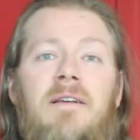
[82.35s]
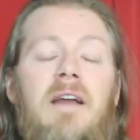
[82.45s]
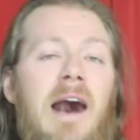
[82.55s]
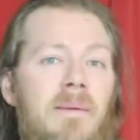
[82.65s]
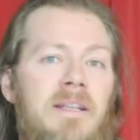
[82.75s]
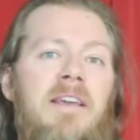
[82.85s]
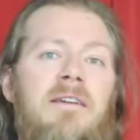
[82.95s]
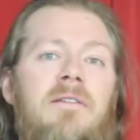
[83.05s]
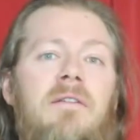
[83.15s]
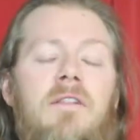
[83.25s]

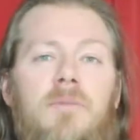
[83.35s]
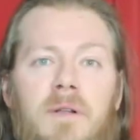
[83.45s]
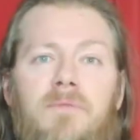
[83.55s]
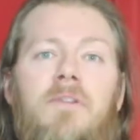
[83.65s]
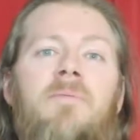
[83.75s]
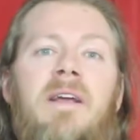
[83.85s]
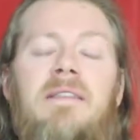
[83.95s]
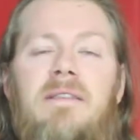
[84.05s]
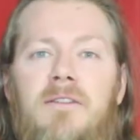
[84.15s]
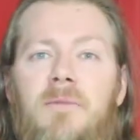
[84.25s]
comedy, a little bit of
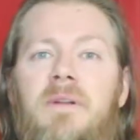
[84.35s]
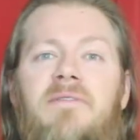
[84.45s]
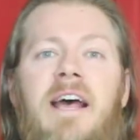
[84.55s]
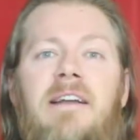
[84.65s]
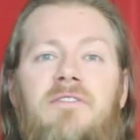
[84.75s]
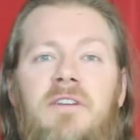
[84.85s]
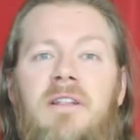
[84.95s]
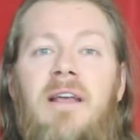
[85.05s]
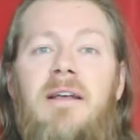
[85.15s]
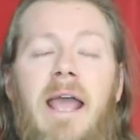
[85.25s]
romance, a little bit of action,